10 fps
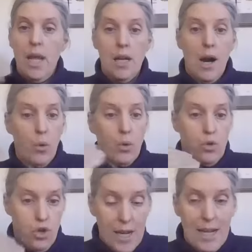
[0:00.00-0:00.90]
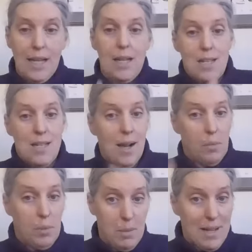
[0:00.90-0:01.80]
in our own training in
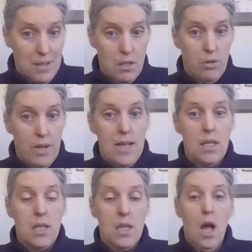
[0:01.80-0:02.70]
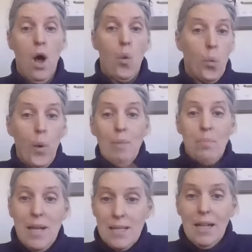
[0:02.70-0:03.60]
CLP Mastery is we
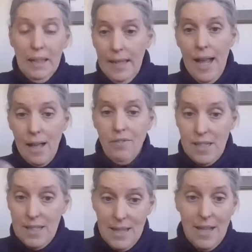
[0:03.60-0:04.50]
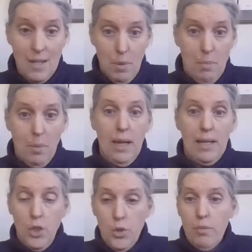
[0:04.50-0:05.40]
basically have to say to people
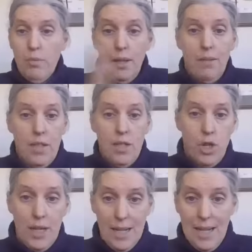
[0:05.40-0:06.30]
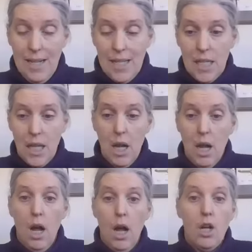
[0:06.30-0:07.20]
like you, to our lovely trainees,
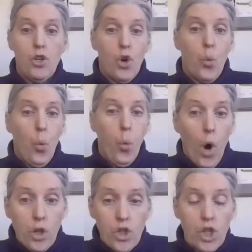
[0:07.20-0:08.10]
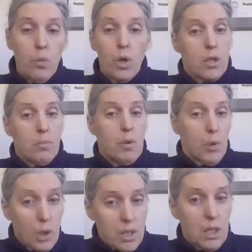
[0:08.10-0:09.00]
what do you want to be
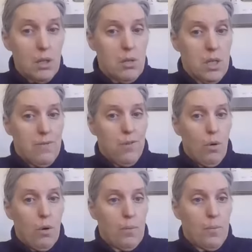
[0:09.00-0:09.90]
prosecuted for?